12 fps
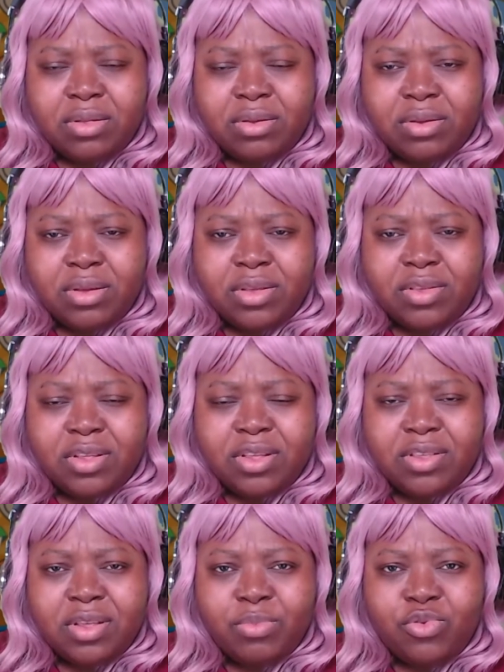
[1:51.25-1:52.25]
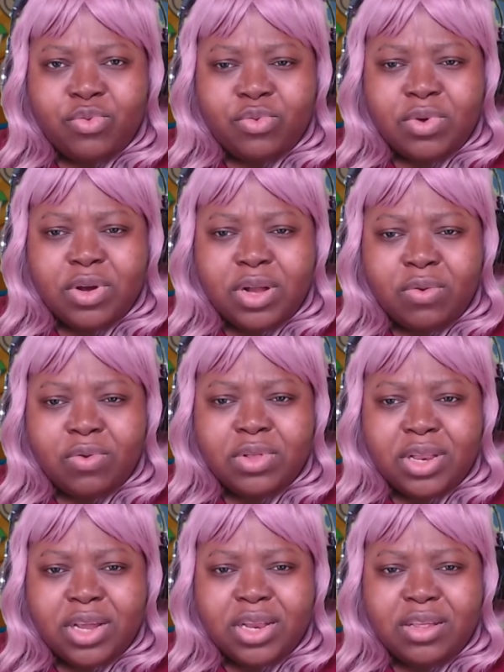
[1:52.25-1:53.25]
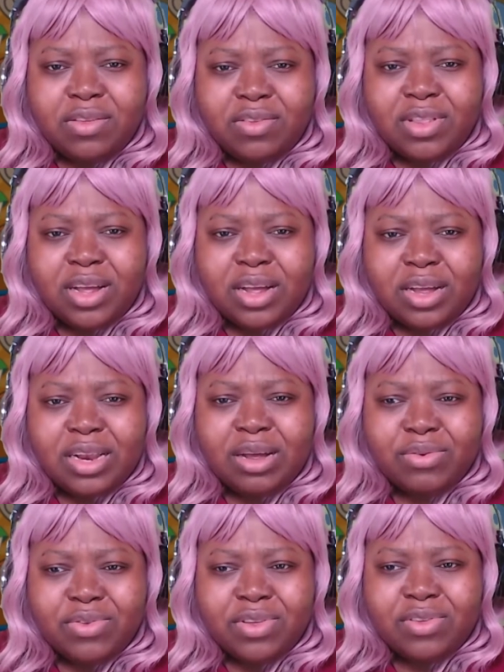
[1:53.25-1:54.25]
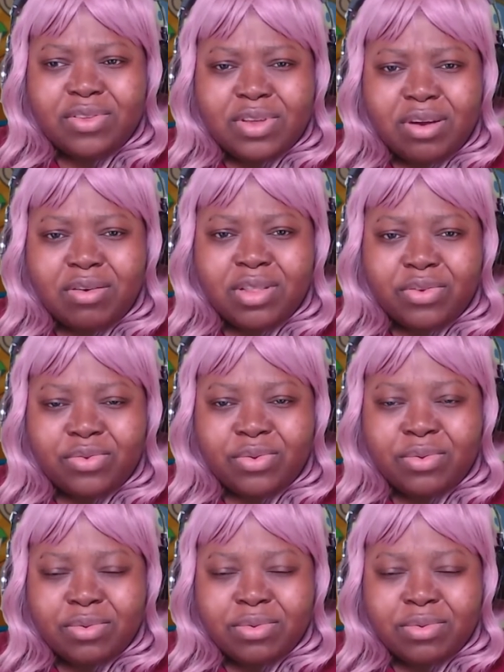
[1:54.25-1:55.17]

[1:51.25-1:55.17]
Is it the same two old ladies that announces? I don't think so.